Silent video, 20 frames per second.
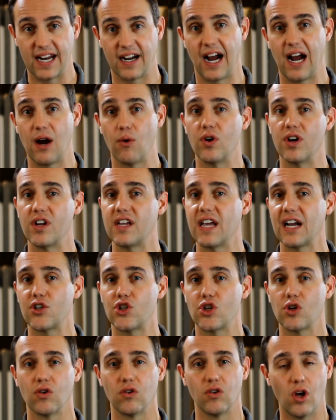I would get
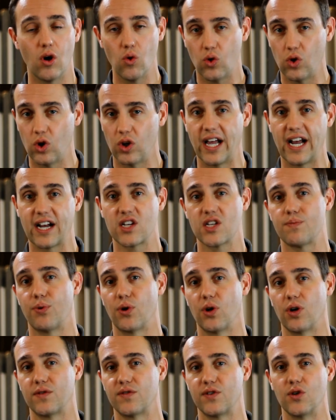your local
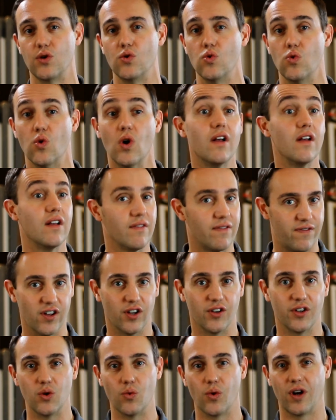expert to fill
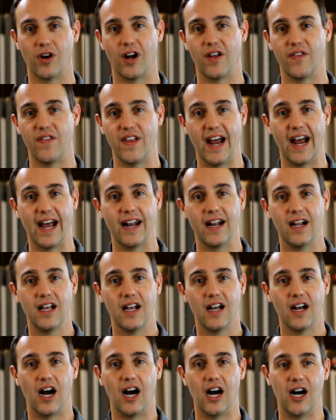you in on that.
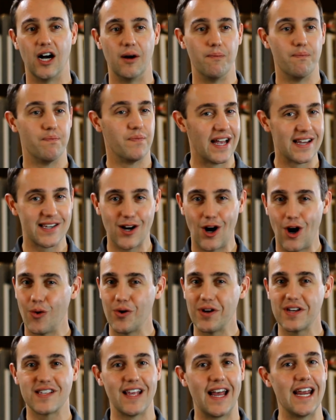As
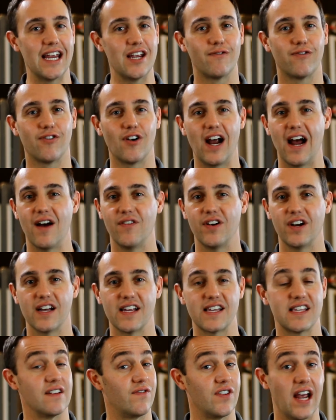always, thank you for having
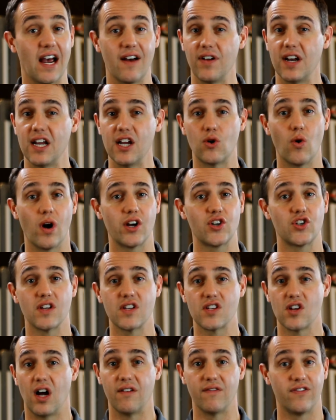us. If you have any questions
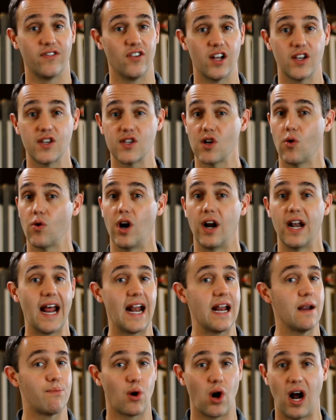on flood zone on
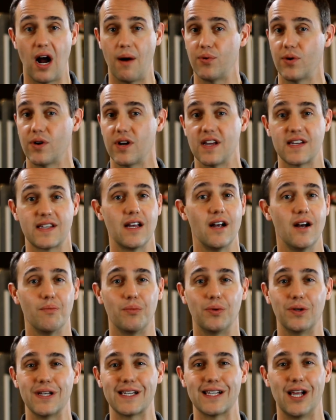any properties,
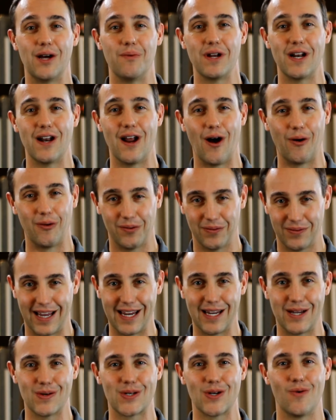please let me know. Thank
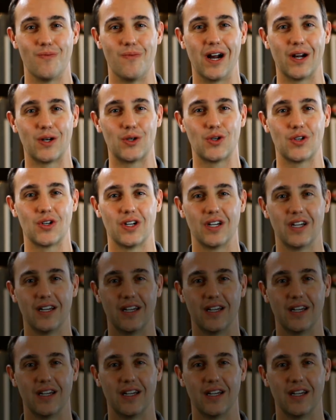you so much.